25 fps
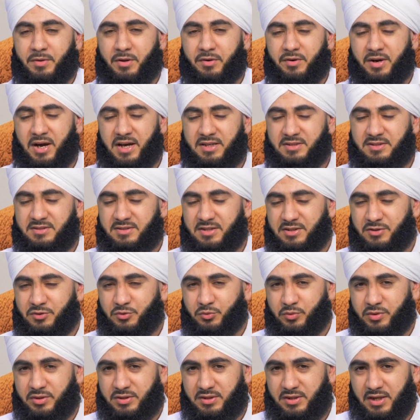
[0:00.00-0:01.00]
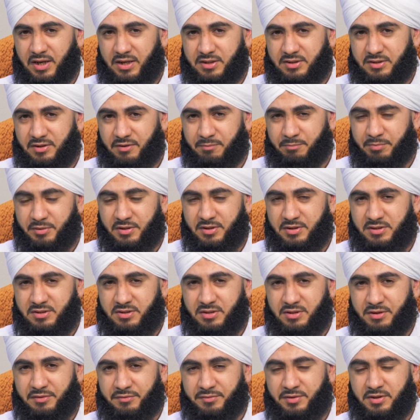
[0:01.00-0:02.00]
Rather than doing that, a
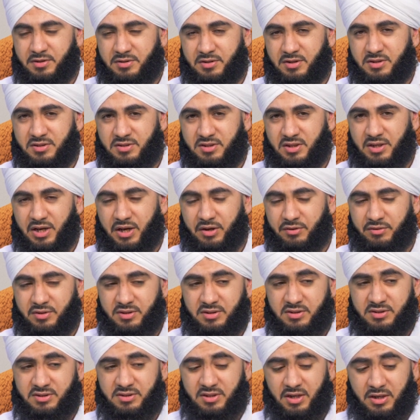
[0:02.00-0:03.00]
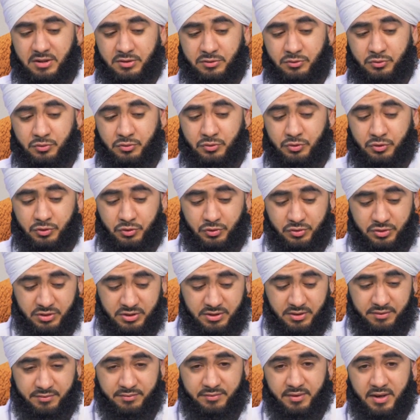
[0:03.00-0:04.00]
person, if he turns around and starts to
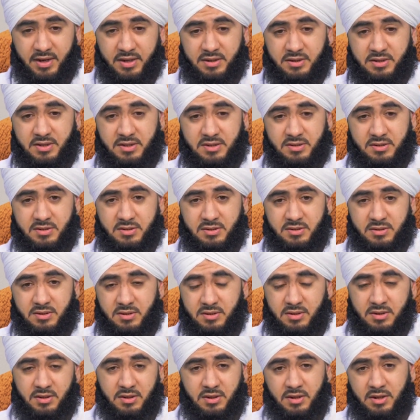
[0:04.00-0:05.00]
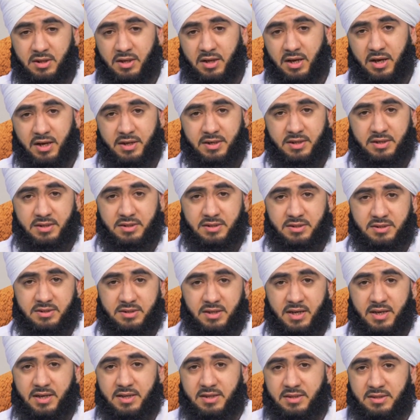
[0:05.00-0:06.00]
justify this, and he
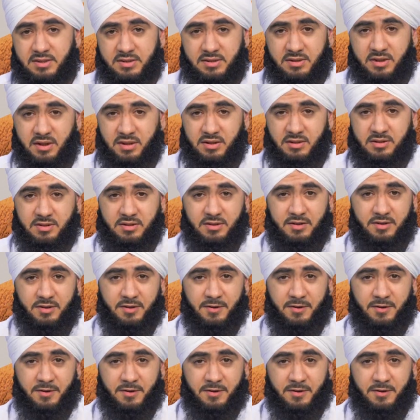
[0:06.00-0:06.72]
says that,